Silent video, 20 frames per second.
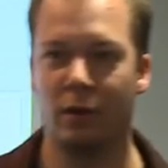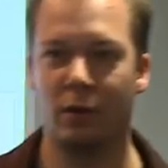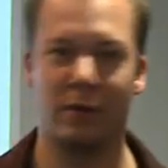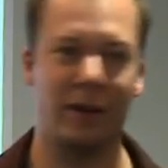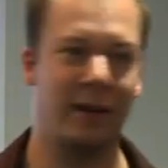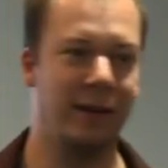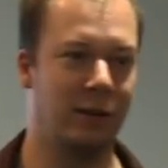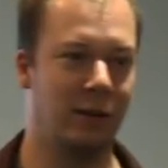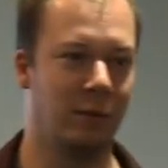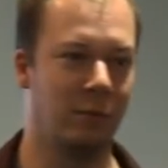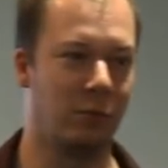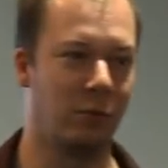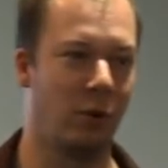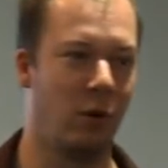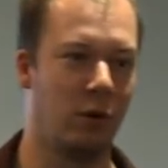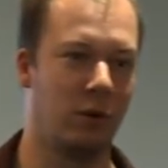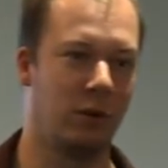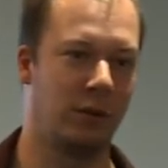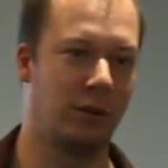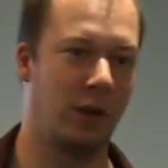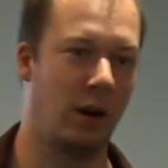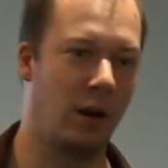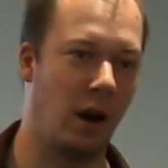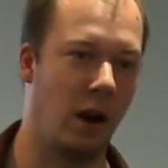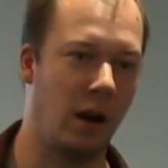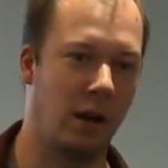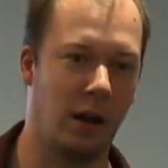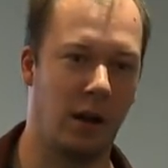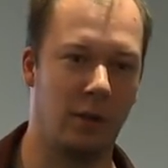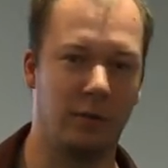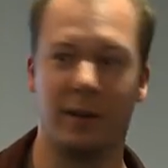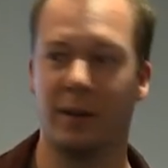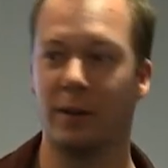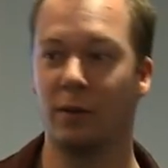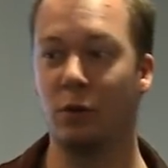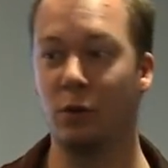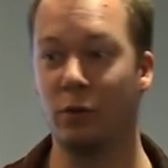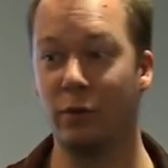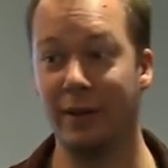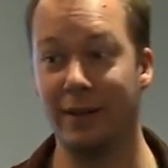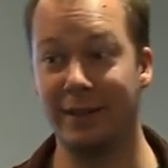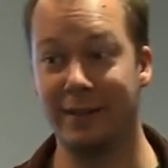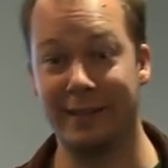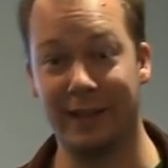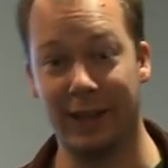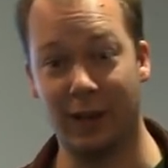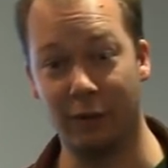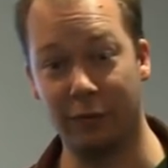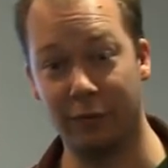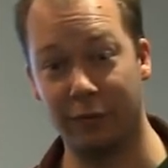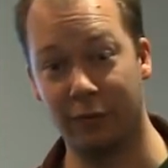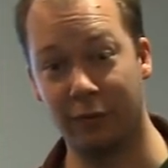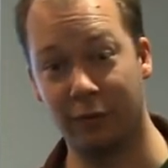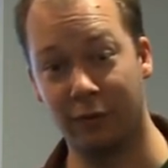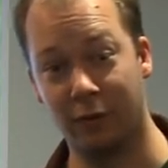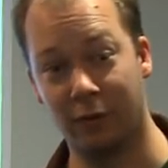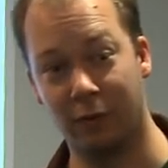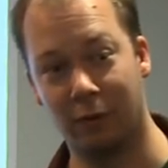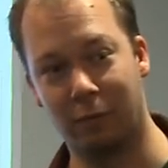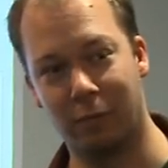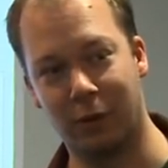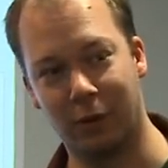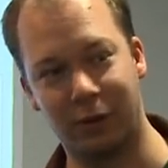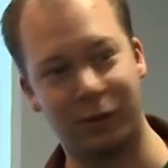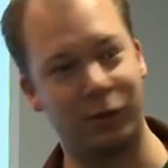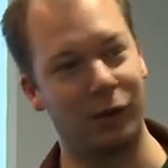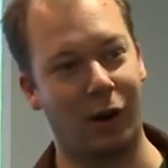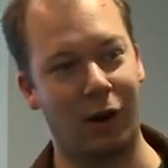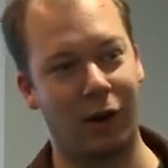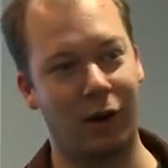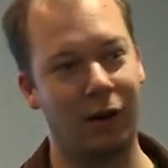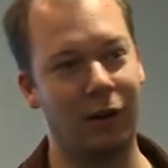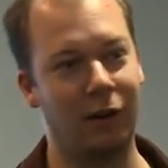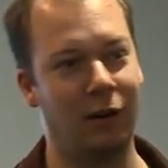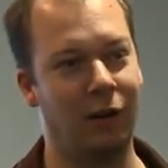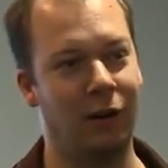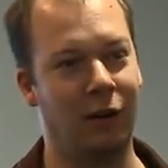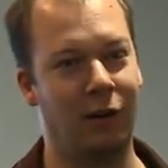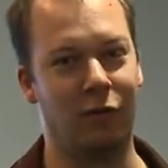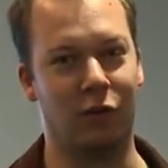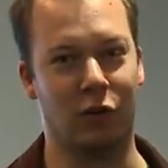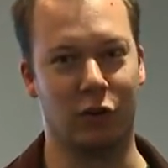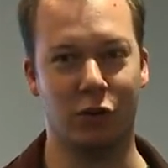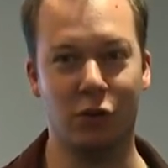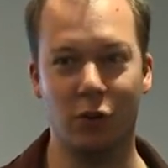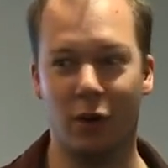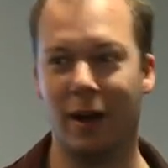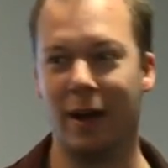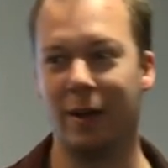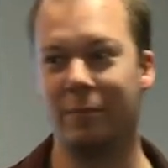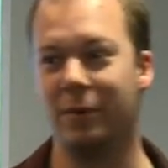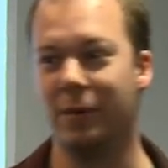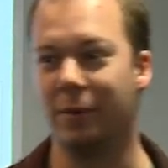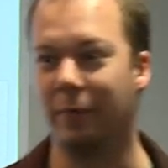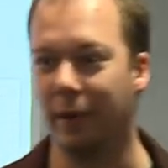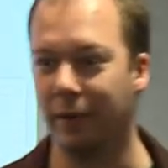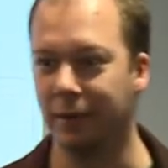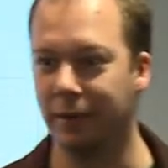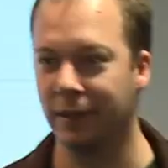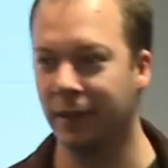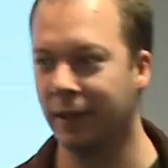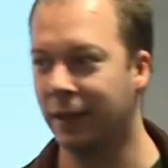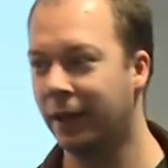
created a broken tar archive that it could read itself, but tar was not happy about.